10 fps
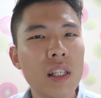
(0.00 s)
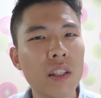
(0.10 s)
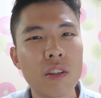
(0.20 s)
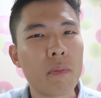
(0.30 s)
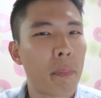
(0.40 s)

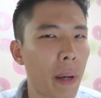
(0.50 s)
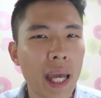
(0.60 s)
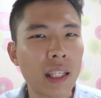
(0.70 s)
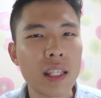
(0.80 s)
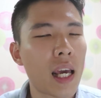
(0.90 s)
You know,
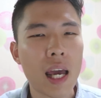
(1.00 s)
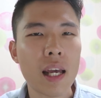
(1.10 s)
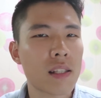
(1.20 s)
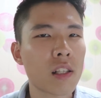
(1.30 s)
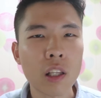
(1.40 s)
baggy
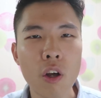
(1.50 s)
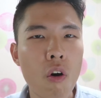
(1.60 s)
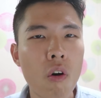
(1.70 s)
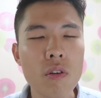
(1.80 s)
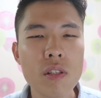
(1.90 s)
ass
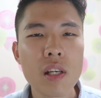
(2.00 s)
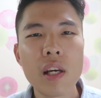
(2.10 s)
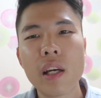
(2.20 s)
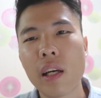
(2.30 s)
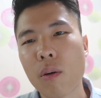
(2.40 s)
clothes
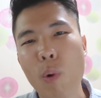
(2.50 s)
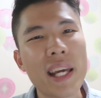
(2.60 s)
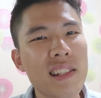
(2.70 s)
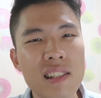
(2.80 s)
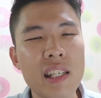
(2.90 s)
and
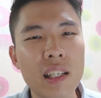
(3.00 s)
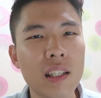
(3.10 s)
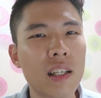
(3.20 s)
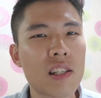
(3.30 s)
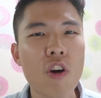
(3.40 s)
white
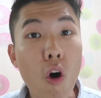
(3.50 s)
sneakers,